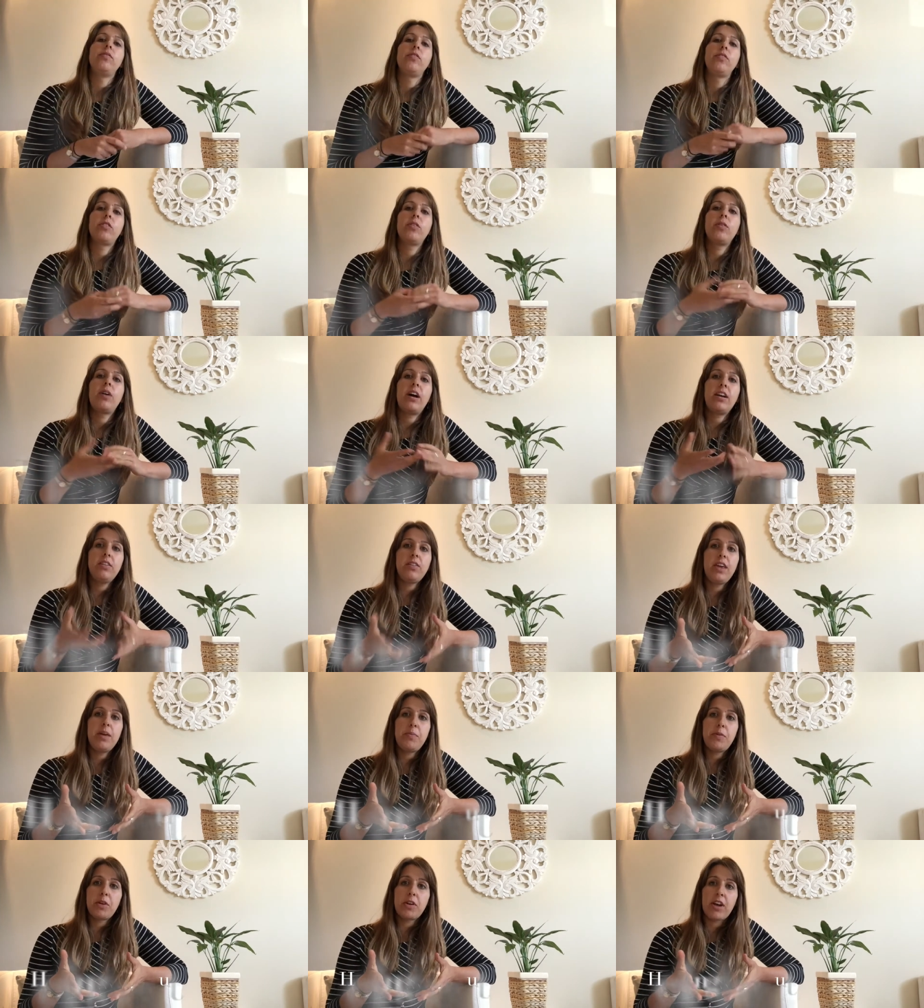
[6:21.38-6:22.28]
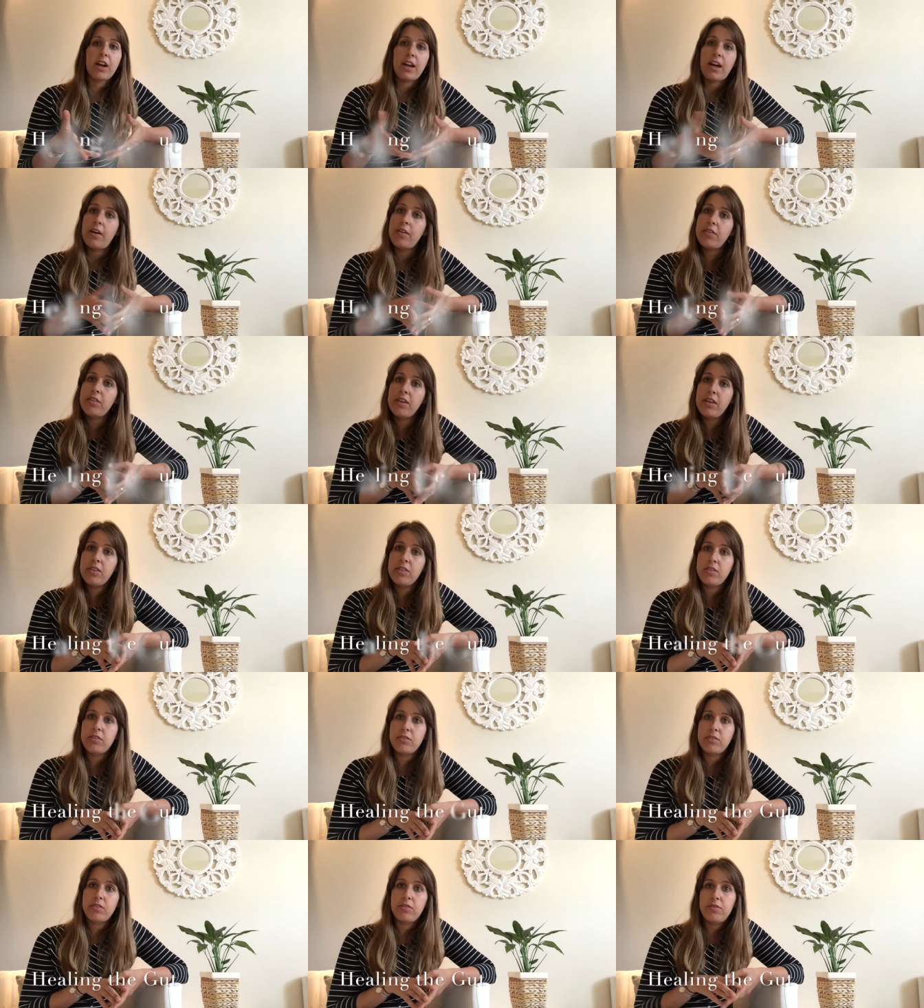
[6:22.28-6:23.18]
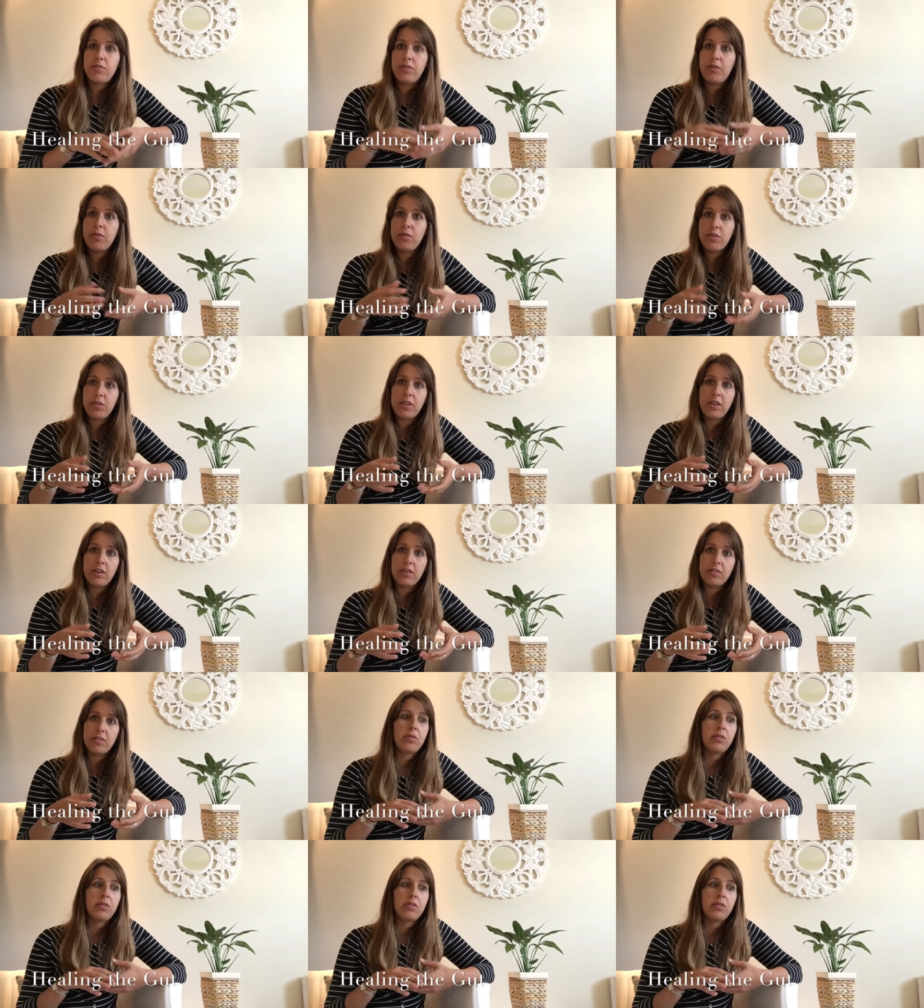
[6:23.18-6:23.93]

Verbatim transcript: So how do you keep your gut healthy? There's a few things.